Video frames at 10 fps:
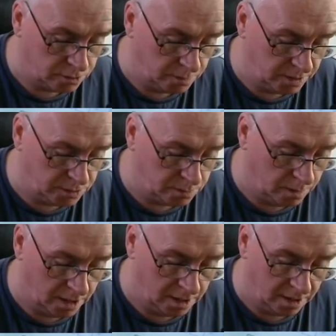There's a reason
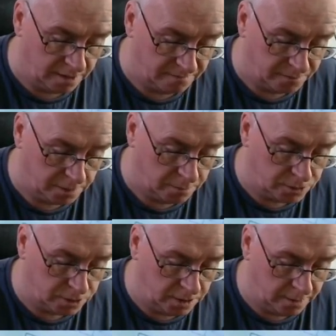why I like that
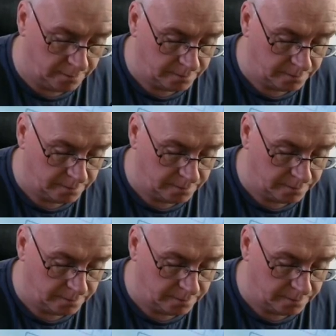frequency.